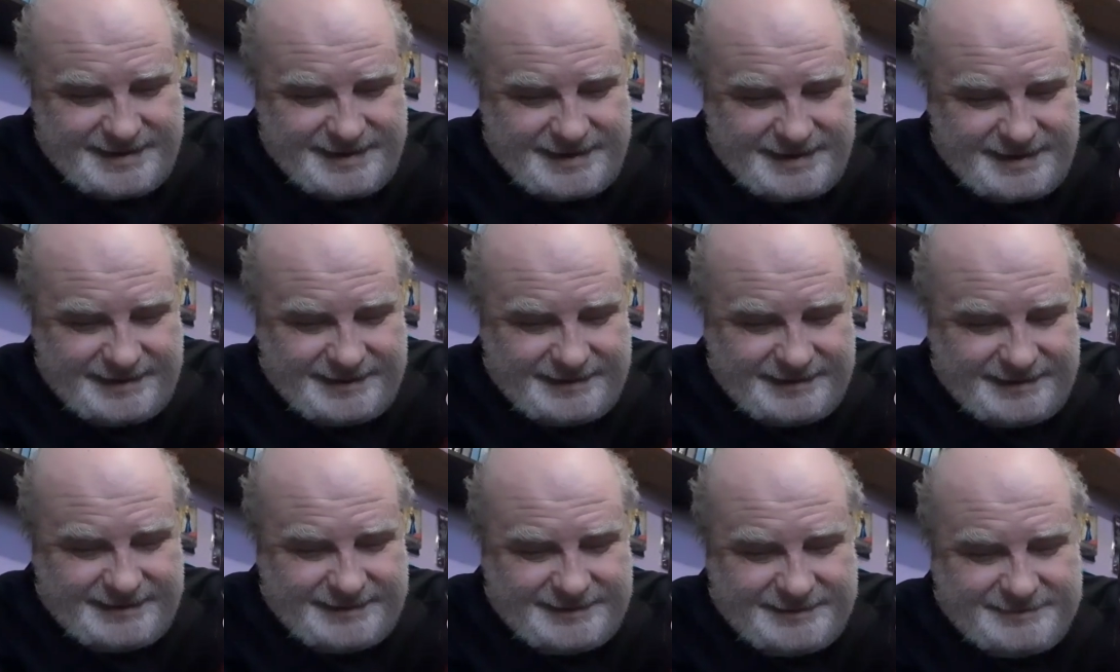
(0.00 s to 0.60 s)

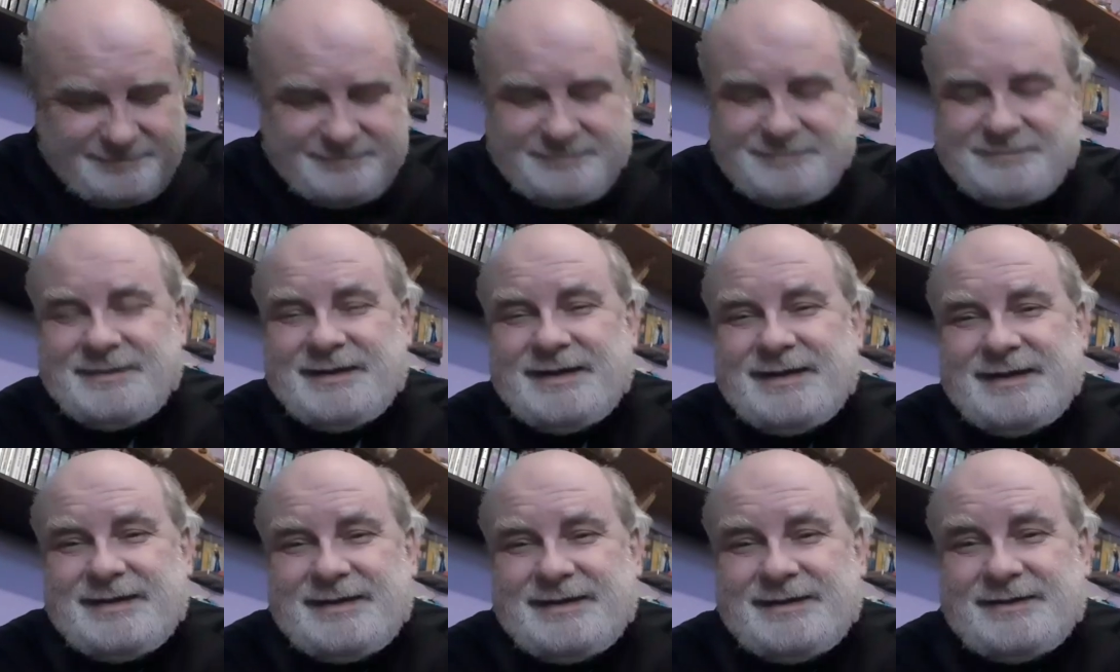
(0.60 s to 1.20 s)

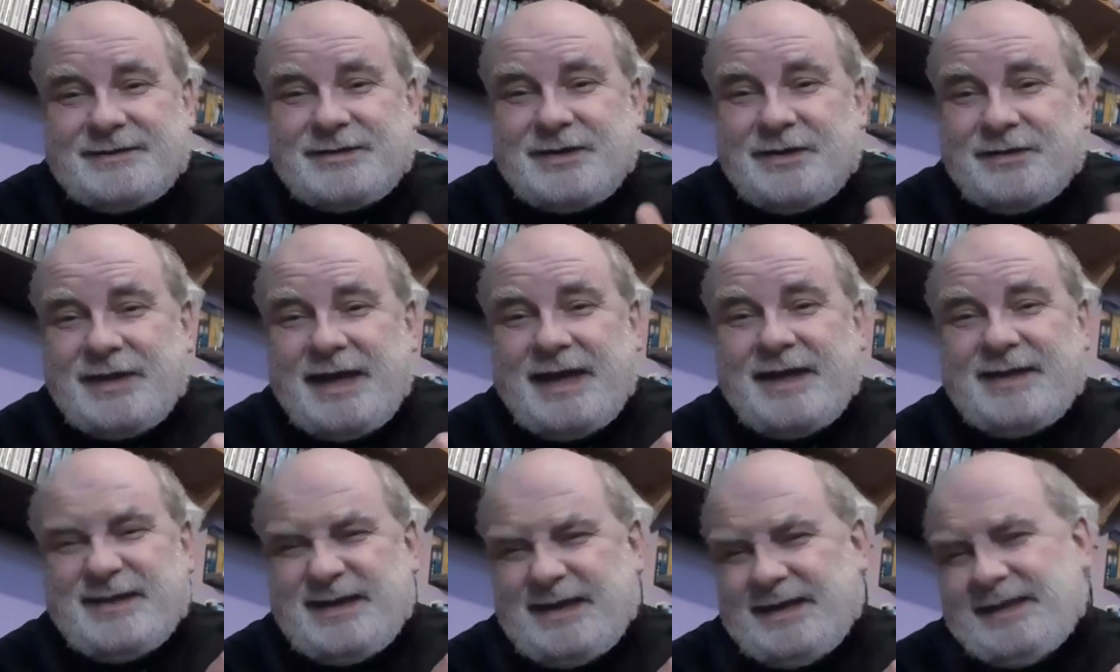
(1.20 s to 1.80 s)
So
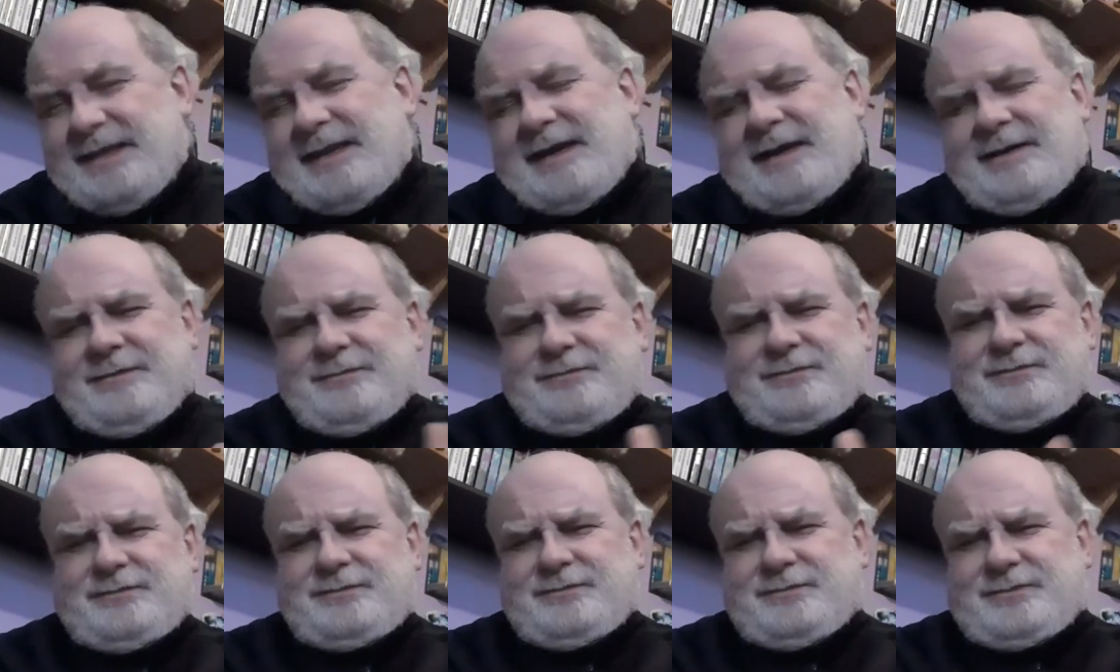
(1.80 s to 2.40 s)
they're
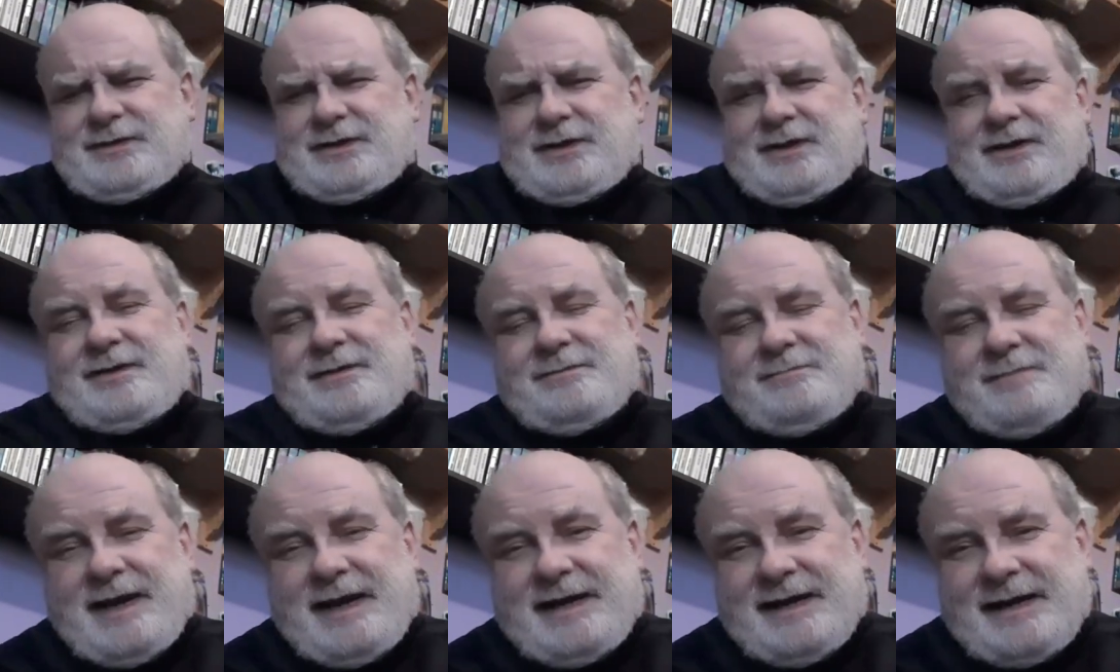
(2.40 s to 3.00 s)
some of
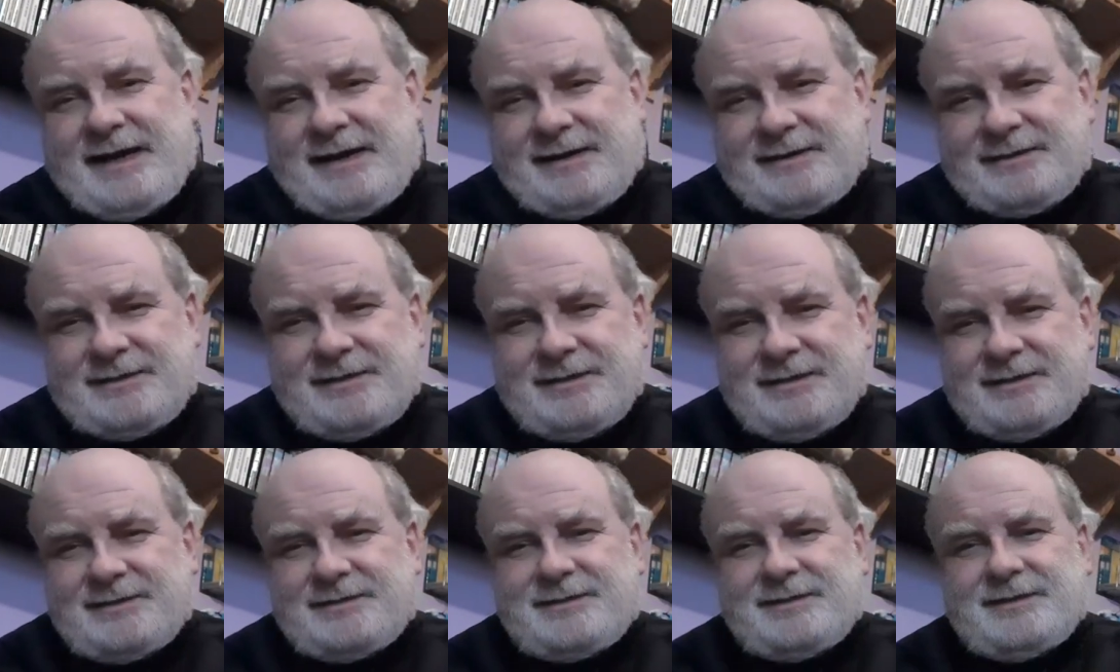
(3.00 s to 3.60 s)
the main
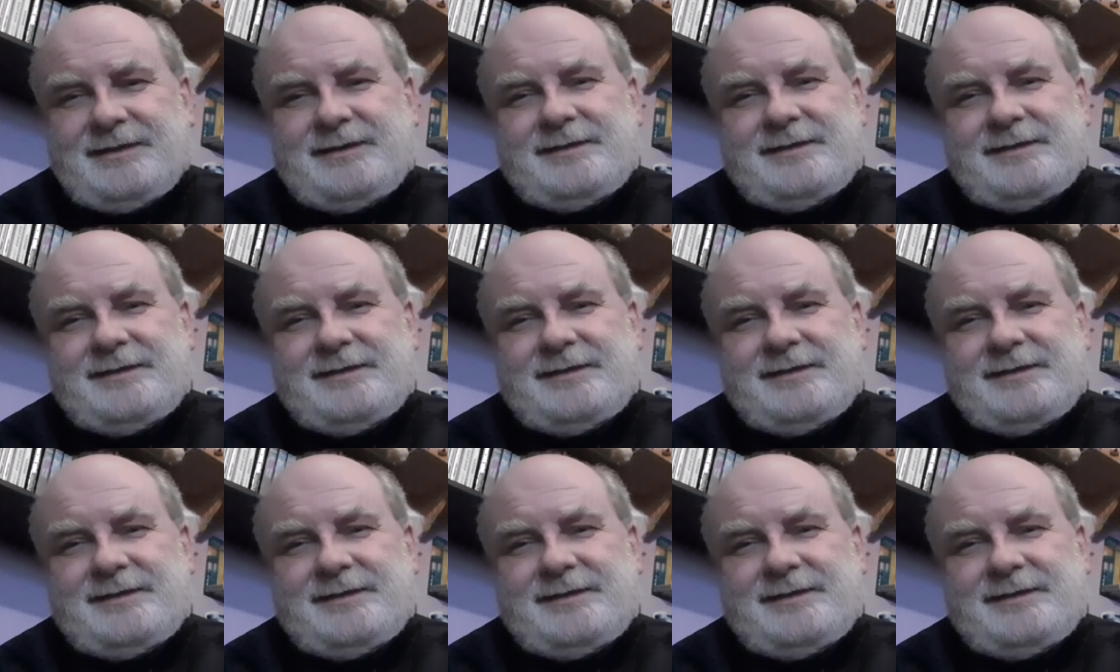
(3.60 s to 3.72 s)
actors.